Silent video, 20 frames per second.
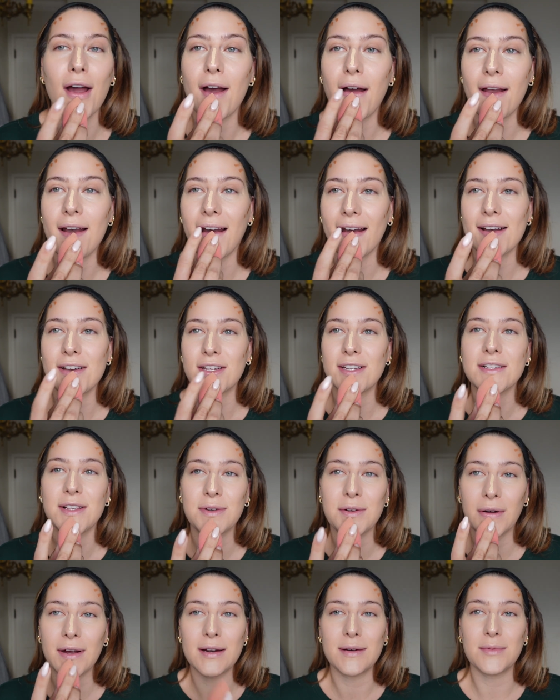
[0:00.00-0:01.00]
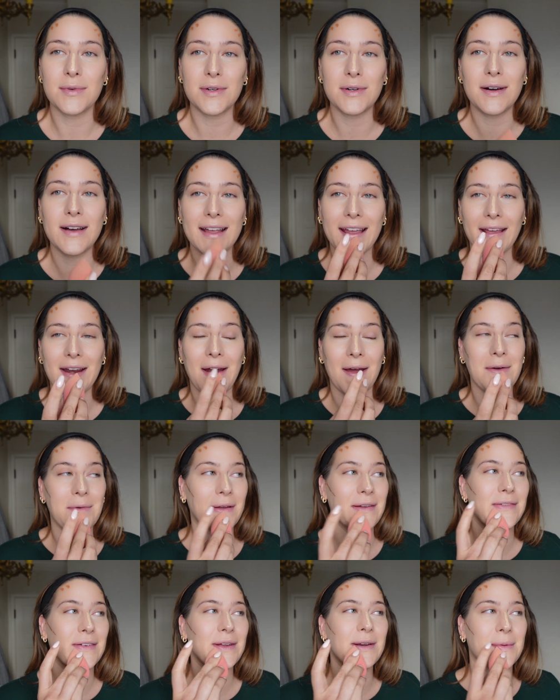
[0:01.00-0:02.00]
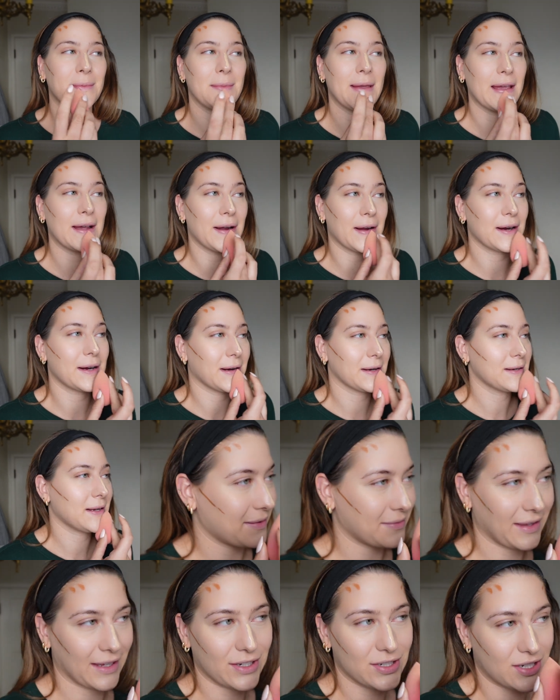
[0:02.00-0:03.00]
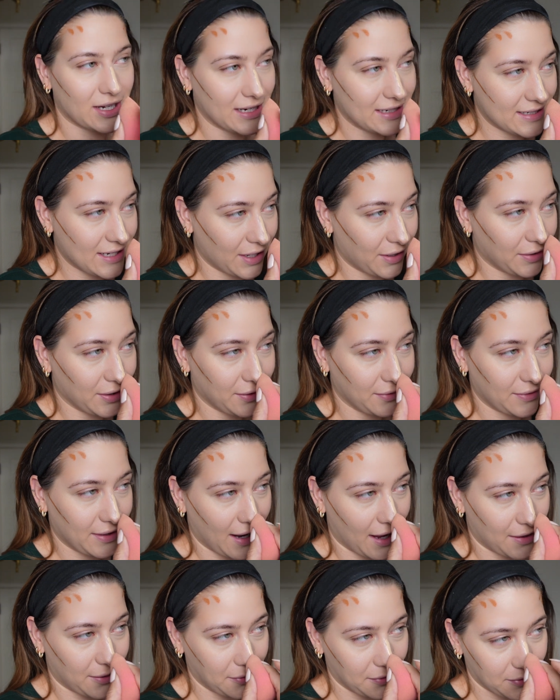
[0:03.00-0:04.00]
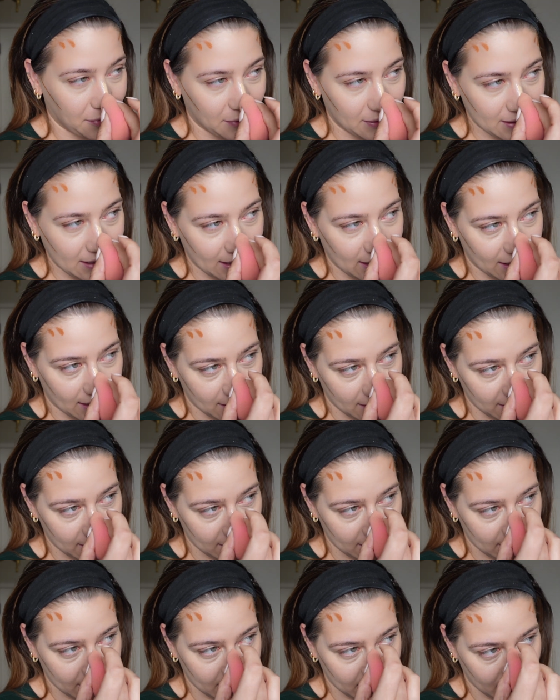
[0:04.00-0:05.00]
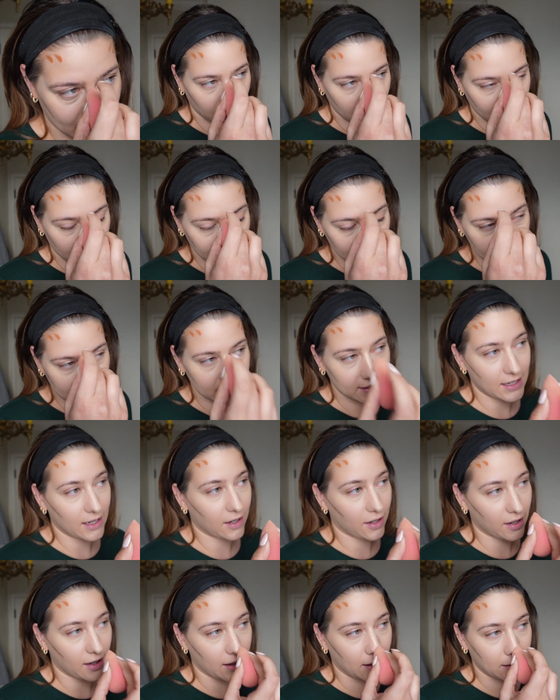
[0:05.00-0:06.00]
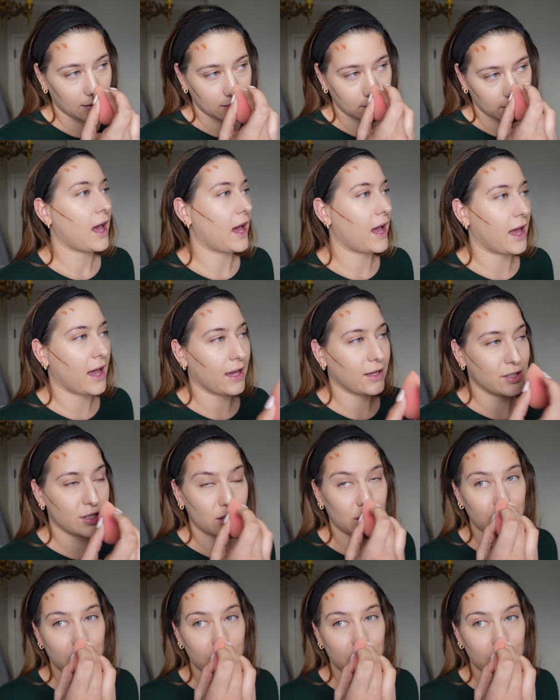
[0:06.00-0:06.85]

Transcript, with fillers: Um, she's incredible. I cannot wait for you to meet her. I'm like, should I tell you now who it is? Her name is Dara, and